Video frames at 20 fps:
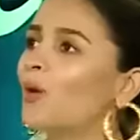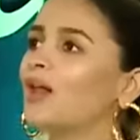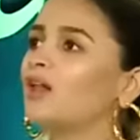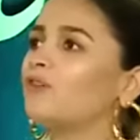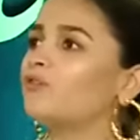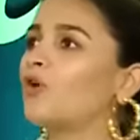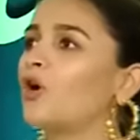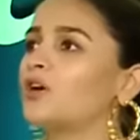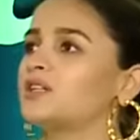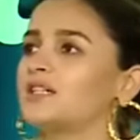Well,
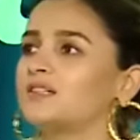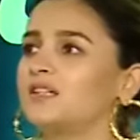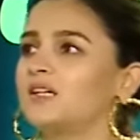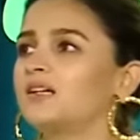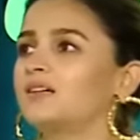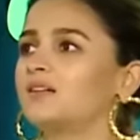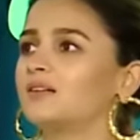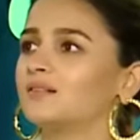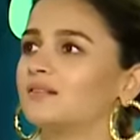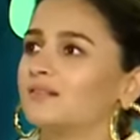of course, I
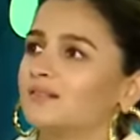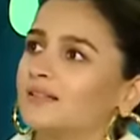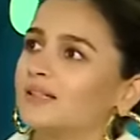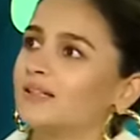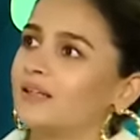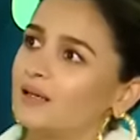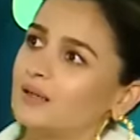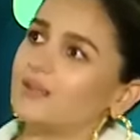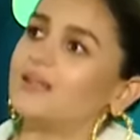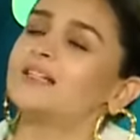think
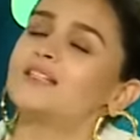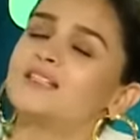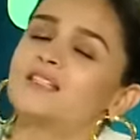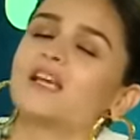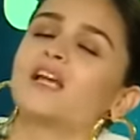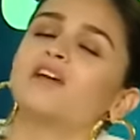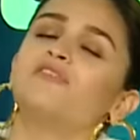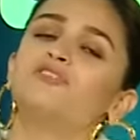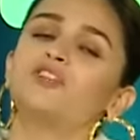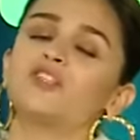it's
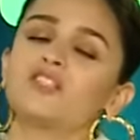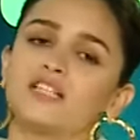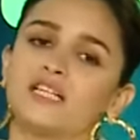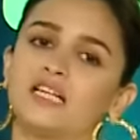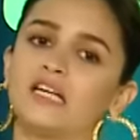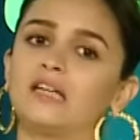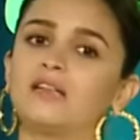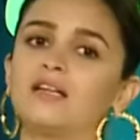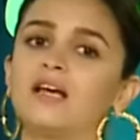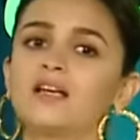safe to
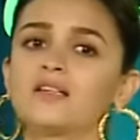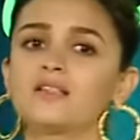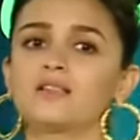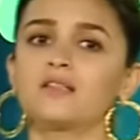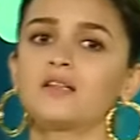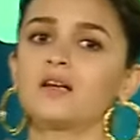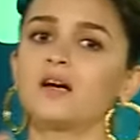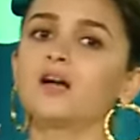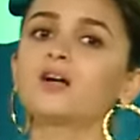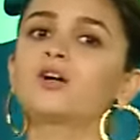say
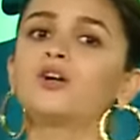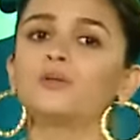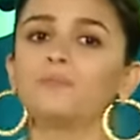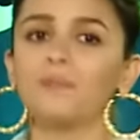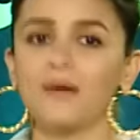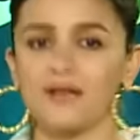there's a good